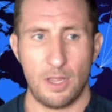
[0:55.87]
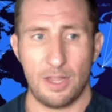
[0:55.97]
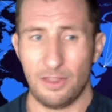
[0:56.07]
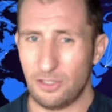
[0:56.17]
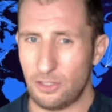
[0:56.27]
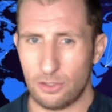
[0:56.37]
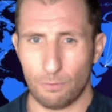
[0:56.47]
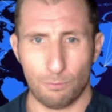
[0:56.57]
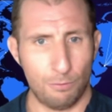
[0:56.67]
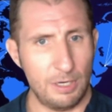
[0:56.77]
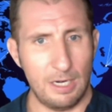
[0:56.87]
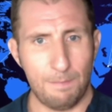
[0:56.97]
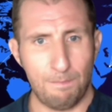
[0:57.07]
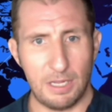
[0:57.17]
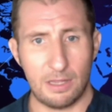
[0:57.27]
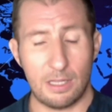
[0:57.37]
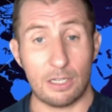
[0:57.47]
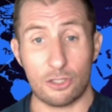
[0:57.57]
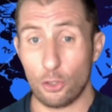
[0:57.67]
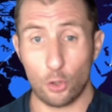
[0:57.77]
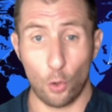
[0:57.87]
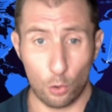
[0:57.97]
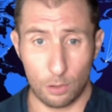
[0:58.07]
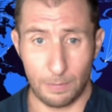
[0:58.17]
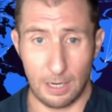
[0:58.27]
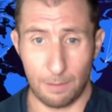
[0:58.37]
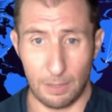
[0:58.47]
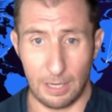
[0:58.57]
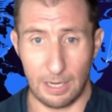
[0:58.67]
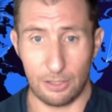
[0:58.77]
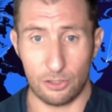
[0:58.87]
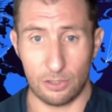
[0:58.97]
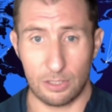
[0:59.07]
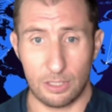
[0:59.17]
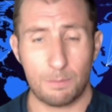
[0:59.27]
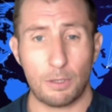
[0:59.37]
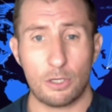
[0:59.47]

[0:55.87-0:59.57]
This is a really big thing. It's not talked about by agencies because